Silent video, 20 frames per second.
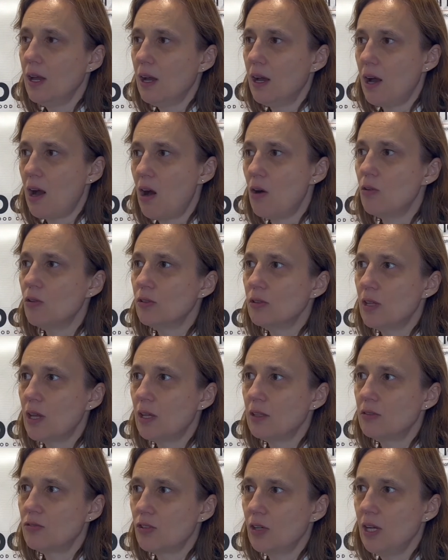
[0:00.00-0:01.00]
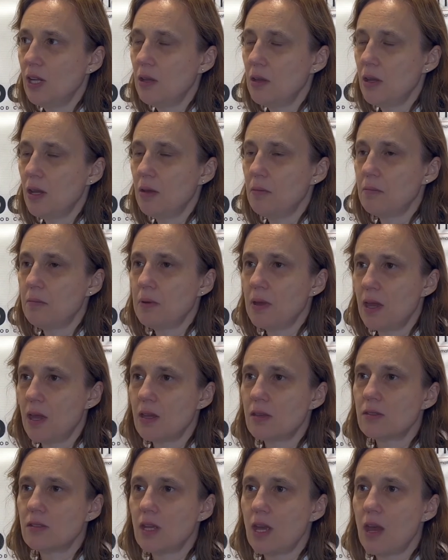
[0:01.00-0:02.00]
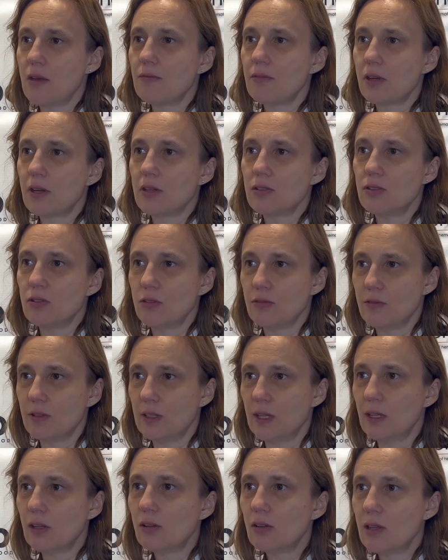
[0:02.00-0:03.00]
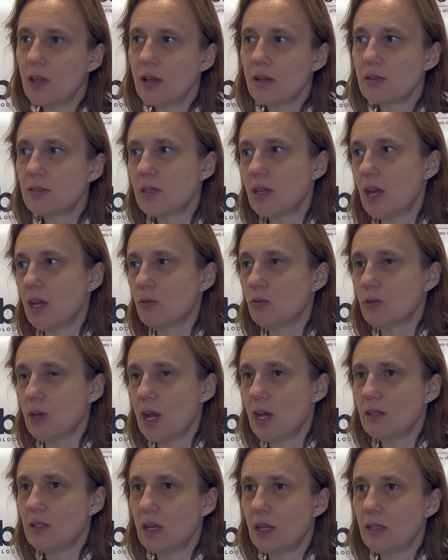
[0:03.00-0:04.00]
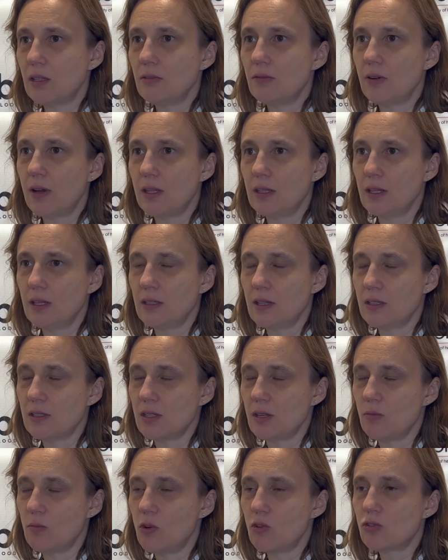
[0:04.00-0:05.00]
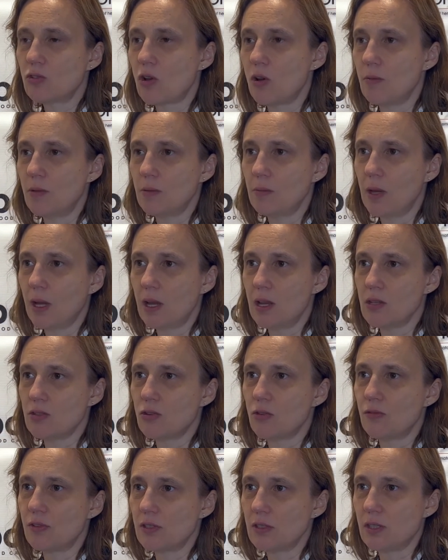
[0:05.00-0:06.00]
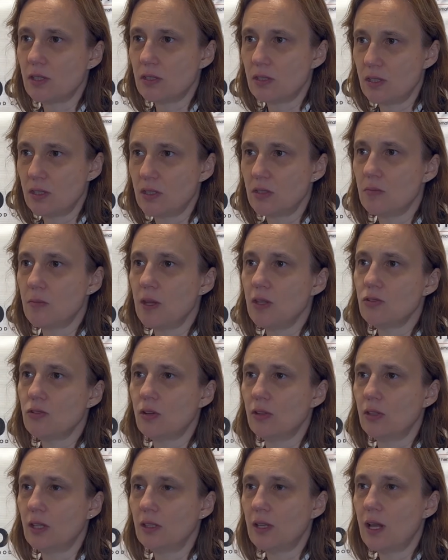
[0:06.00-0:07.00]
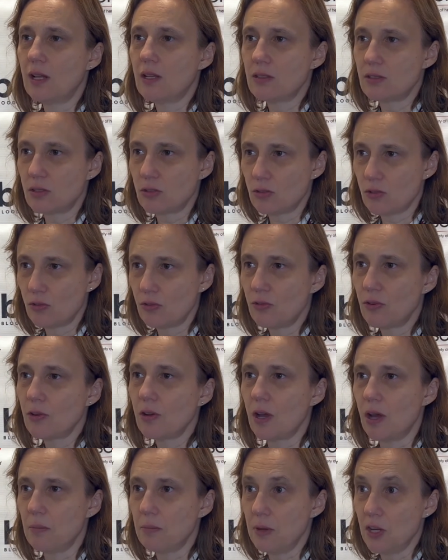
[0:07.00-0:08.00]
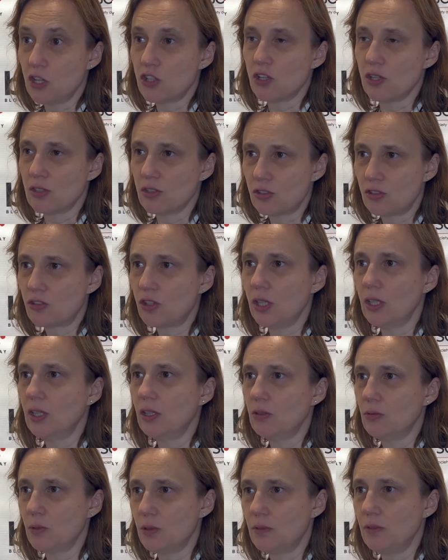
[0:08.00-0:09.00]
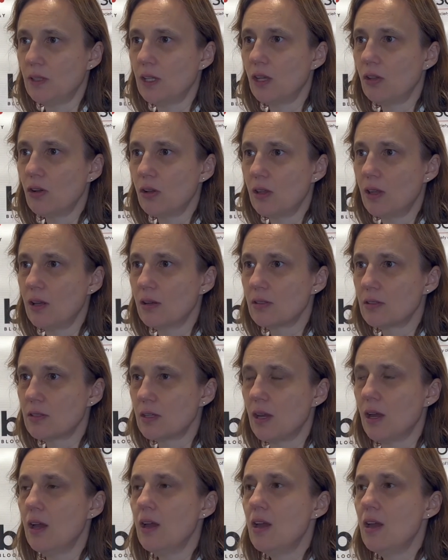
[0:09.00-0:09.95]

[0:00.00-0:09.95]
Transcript: how that really impairs the efficacy of Venetoclax, and we identified that as the most common mechanism of resistance based on analysis of patients treated with Venetoclax.